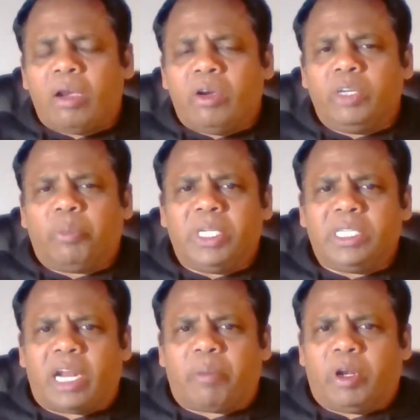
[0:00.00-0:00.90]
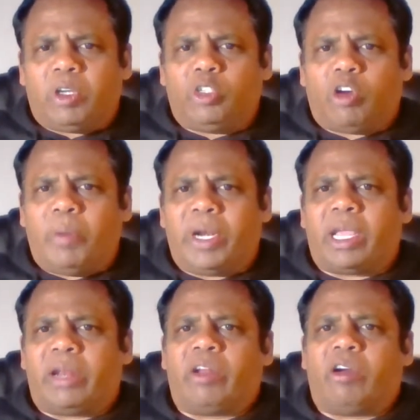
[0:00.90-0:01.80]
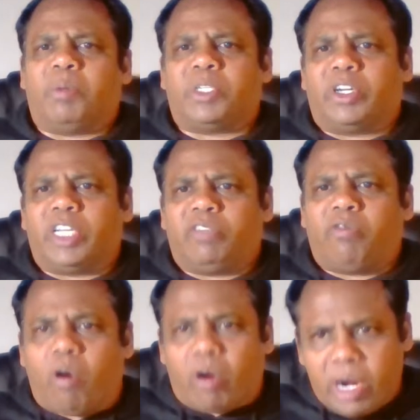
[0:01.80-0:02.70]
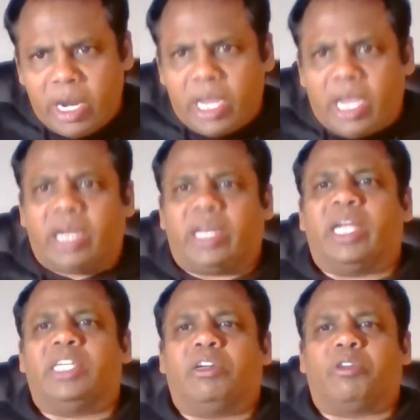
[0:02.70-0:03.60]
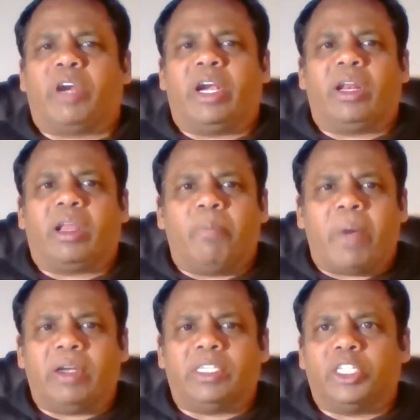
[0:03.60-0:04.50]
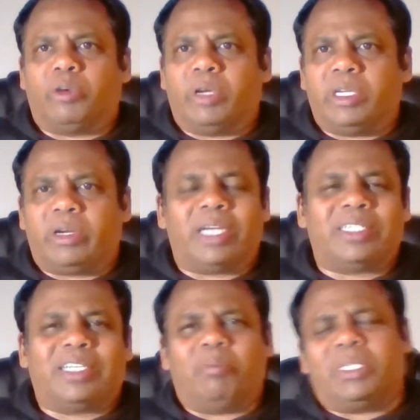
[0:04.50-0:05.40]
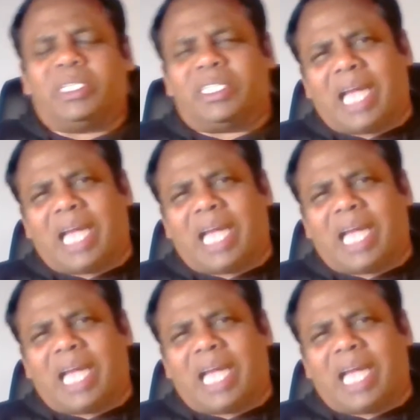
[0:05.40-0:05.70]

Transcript: Could you please let me know job and career opportunities for international trade in comparison to international business?